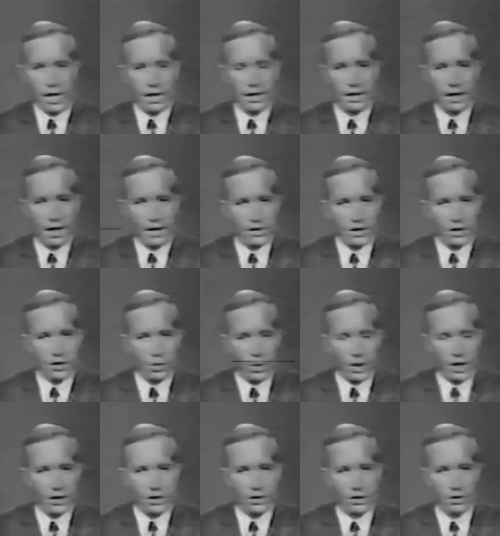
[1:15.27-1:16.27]
at
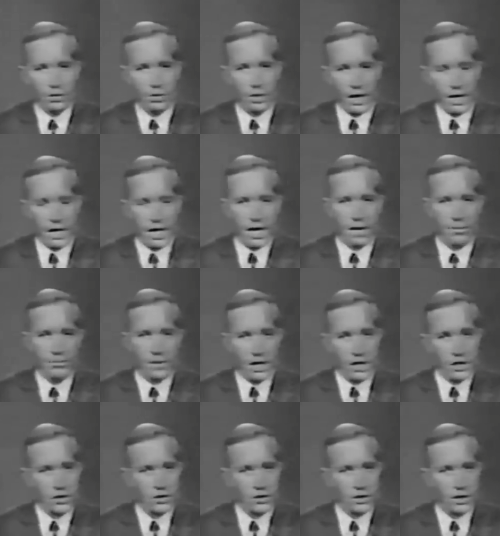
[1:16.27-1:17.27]
11.22 a.m.
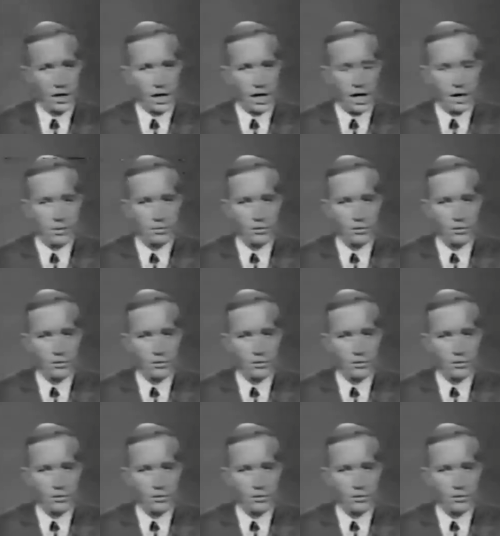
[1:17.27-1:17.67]
Eastern Time